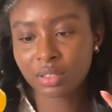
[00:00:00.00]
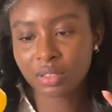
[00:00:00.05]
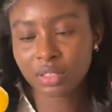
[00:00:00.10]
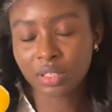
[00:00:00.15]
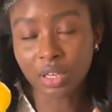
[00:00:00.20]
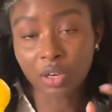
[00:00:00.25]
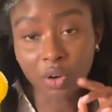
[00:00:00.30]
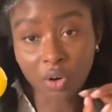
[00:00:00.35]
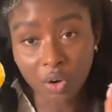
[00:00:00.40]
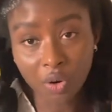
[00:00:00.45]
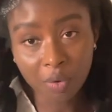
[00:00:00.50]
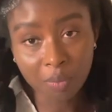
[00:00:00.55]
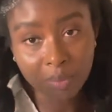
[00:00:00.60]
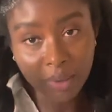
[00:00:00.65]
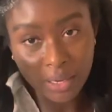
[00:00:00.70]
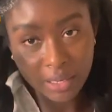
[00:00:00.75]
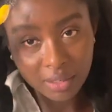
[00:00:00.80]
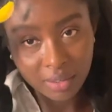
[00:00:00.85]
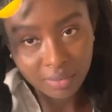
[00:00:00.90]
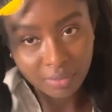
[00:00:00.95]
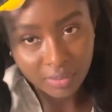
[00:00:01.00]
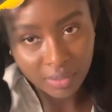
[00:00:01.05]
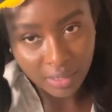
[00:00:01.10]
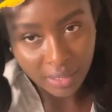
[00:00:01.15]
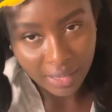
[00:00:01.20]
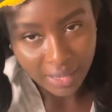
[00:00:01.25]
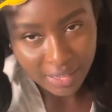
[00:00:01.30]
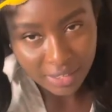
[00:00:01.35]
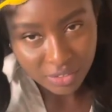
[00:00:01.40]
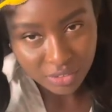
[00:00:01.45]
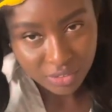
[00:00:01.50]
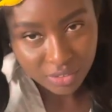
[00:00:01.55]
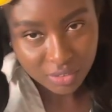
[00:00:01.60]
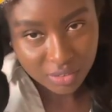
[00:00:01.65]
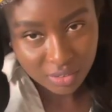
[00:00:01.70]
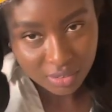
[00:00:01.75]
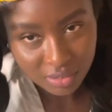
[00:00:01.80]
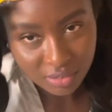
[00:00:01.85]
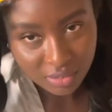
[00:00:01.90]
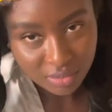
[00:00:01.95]
the comb end of the
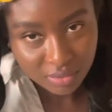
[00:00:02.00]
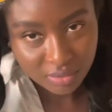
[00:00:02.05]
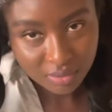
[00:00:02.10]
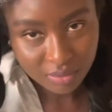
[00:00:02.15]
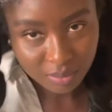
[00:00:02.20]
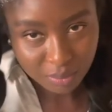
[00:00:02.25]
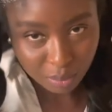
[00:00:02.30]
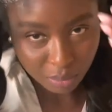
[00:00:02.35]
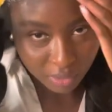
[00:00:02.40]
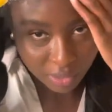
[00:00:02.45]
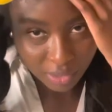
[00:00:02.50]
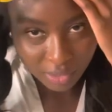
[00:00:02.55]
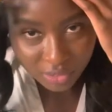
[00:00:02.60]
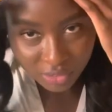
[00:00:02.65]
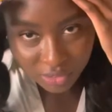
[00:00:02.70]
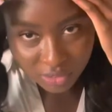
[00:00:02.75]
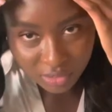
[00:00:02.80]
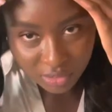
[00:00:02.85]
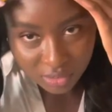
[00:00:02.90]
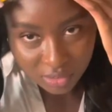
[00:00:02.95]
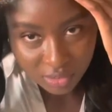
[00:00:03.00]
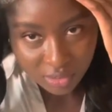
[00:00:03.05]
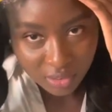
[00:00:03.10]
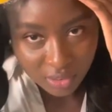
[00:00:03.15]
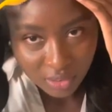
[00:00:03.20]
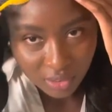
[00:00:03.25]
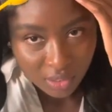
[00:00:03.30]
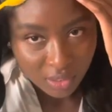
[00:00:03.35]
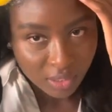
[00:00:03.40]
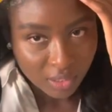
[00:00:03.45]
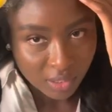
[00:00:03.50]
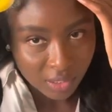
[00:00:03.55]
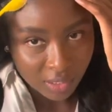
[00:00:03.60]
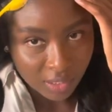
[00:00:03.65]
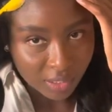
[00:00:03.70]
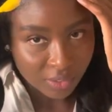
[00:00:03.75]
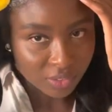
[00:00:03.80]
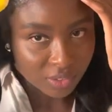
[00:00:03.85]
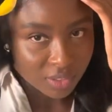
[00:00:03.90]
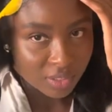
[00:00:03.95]
edge brush and
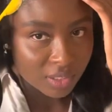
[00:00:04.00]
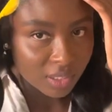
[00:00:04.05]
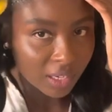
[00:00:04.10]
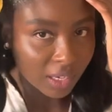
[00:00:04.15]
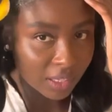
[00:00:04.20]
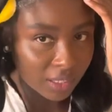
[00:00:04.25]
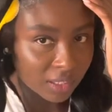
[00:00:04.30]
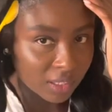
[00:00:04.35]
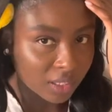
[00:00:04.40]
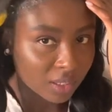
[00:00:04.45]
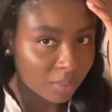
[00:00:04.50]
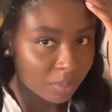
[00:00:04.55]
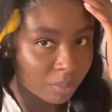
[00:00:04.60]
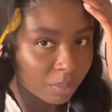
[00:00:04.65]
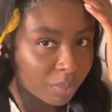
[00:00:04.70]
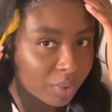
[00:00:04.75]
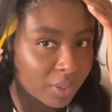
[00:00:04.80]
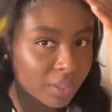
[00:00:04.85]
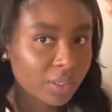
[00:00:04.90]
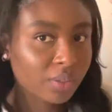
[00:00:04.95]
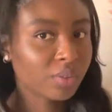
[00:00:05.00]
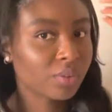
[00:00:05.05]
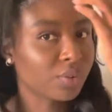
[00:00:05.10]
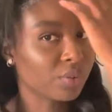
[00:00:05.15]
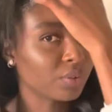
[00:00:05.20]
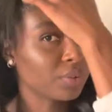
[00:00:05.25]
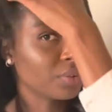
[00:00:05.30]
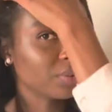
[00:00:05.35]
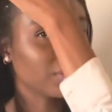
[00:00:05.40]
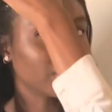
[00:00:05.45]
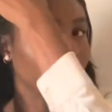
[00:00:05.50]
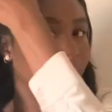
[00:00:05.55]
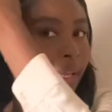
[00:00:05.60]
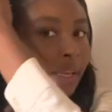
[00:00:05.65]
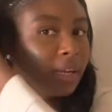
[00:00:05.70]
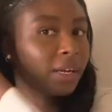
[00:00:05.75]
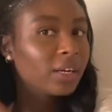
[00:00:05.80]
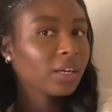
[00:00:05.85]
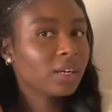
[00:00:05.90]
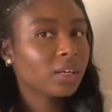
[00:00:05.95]
I just kind of put it through the
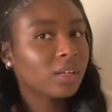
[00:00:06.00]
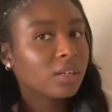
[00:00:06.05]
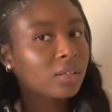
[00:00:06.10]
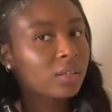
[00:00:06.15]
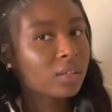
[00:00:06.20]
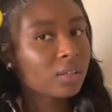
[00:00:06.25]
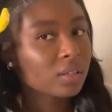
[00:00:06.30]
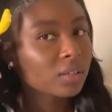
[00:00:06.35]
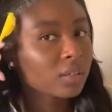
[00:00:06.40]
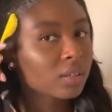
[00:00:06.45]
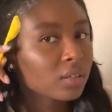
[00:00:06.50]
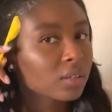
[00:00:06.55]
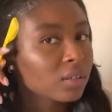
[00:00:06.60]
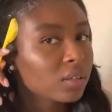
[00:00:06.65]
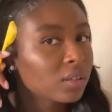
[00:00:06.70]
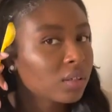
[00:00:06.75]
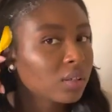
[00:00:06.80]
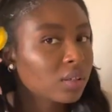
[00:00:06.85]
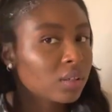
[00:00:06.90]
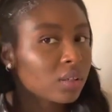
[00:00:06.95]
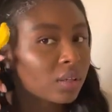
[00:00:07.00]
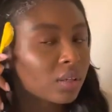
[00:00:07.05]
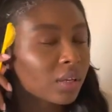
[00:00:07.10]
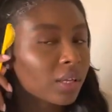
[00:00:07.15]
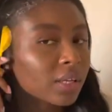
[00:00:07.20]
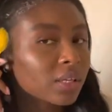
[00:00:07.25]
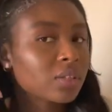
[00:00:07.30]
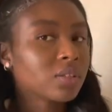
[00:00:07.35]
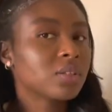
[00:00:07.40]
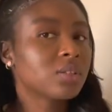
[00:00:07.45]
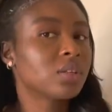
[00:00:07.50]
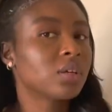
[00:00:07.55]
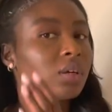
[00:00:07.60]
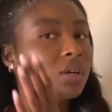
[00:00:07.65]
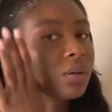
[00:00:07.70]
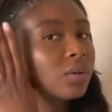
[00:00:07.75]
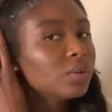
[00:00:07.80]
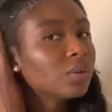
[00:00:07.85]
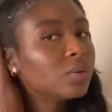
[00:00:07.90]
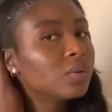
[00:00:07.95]
hair like
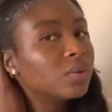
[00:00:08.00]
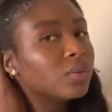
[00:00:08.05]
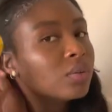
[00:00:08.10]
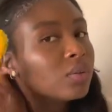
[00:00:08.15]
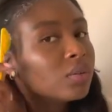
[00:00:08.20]
so.